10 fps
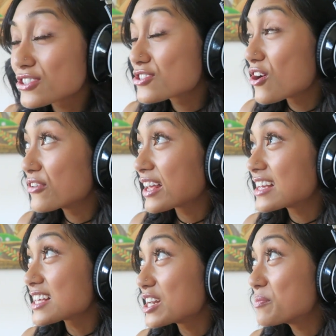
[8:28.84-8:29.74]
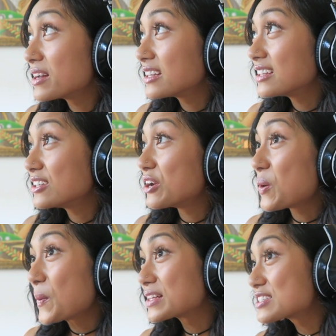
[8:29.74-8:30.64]
So in case anybody, you
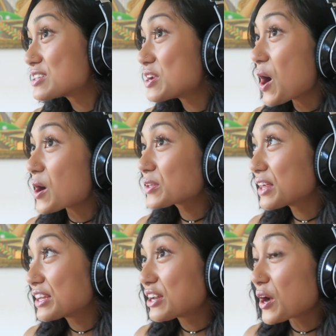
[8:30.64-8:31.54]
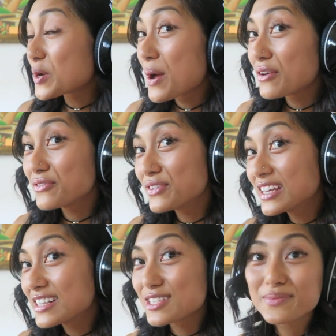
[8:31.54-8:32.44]
know, wants to talk, they could talk about
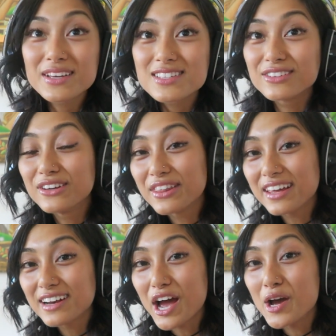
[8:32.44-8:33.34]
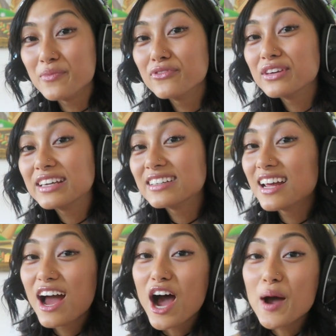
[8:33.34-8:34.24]
veganism because they'll know that I'm vegan
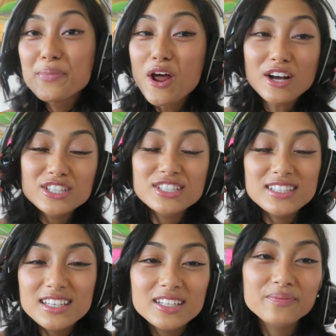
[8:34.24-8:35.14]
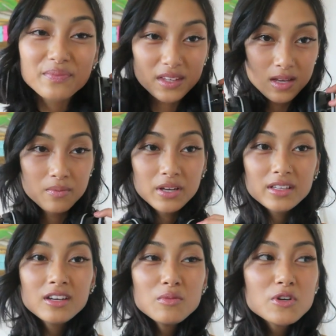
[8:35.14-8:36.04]
obnoxiously. But
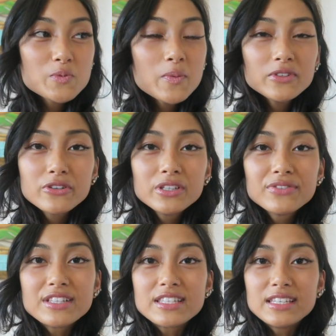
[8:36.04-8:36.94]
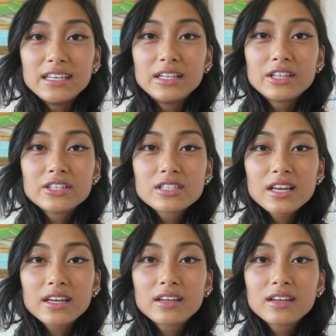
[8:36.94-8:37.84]
you know, most people don't even see it. They just
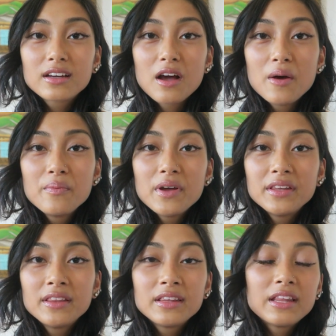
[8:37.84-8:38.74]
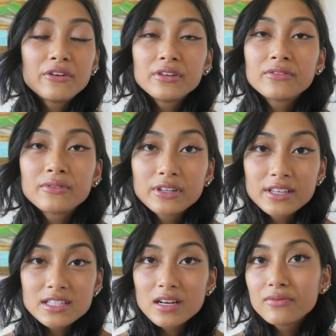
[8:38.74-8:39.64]
like come and then they don't even
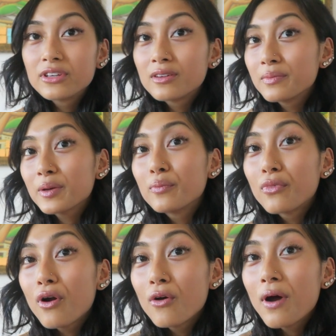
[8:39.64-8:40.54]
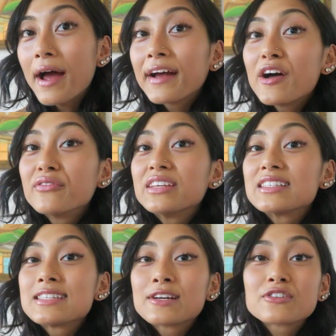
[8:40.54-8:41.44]
realize that I'm vegan. I'm like, bro, I got
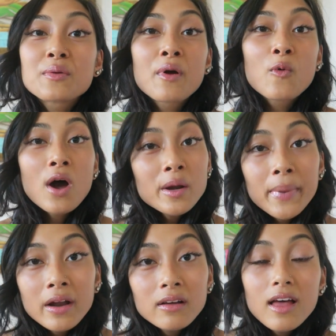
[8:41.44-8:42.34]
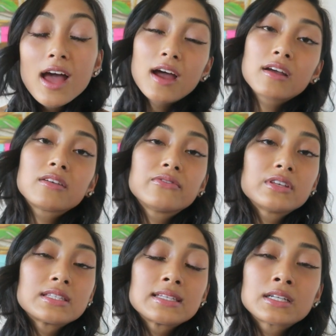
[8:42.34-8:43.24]
vegan stickers on my water bottle. I got
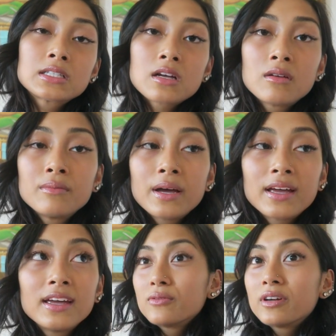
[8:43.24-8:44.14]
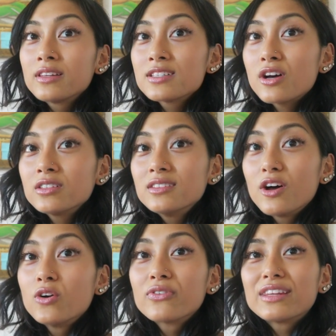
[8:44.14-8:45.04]
vegan stickers on my, what are these called?
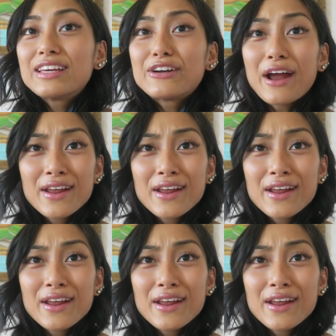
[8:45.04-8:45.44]
Over the ear